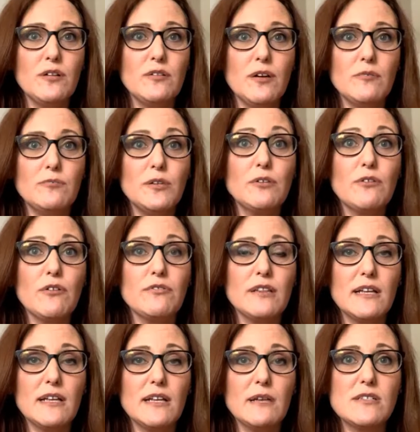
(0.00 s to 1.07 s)
of Bureau of
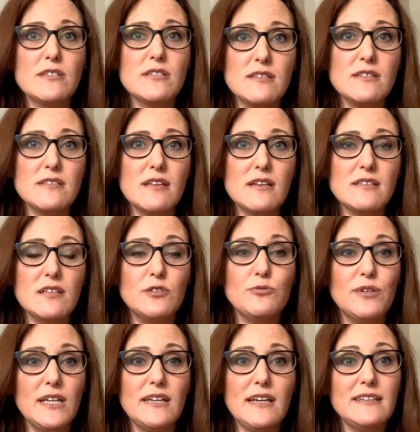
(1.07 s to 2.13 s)
Labor Statistics in
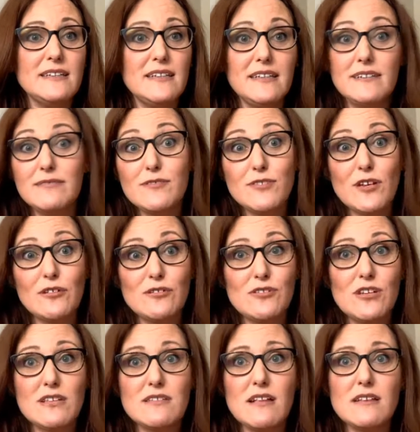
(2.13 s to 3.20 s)
2019, so
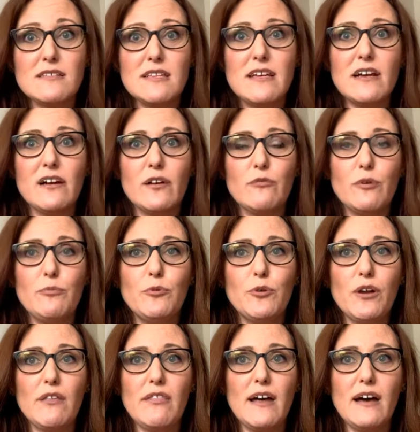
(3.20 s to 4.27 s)
just last year,
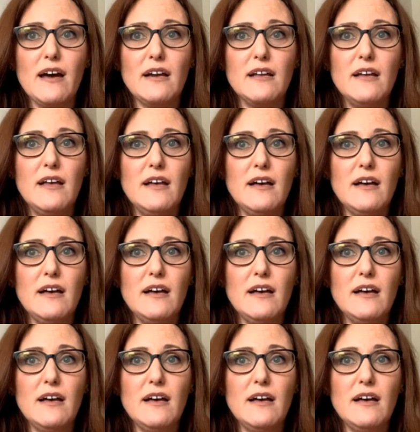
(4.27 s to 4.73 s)
reported that